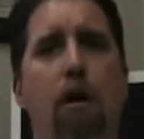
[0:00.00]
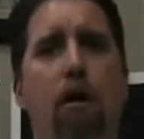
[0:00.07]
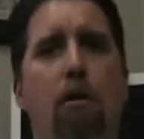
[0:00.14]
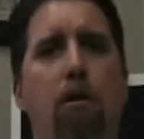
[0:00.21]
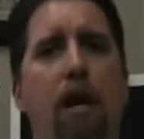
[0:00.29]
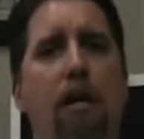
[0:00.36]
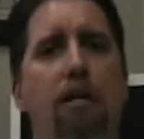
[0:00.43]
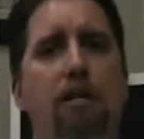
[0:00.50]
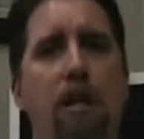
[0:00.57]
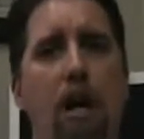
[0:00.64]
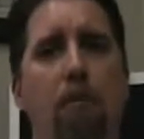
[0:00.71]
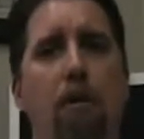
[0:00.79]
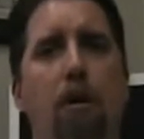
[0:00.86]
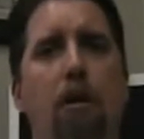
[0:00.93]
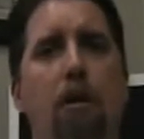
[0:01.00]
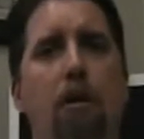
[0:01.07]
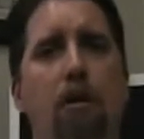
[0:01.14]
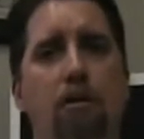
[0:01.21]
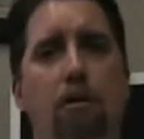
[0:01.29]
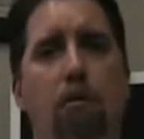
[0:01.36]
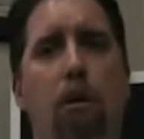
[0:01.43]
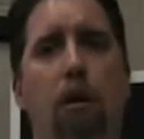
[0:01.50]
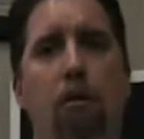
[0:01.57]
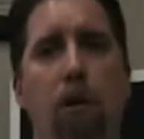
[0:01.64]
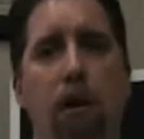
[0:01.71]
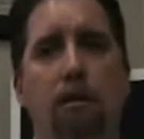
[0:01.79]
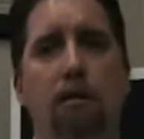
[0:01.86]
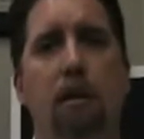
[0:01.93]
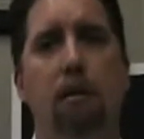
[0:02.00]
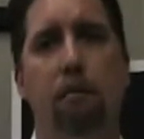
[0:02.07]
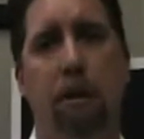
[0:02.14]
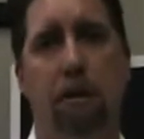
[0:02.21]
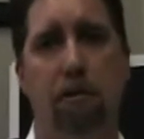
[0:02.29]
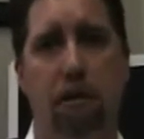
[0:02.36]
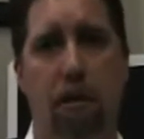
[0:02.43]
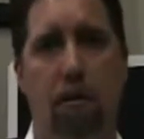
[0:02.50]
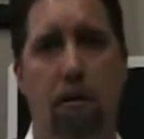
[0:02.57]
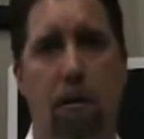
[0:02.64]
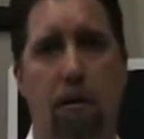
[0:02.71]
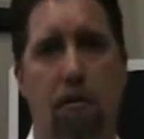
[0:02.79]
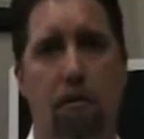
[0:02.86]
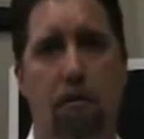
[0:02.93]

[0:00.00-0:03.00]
Your next step is to request an appeals hearing.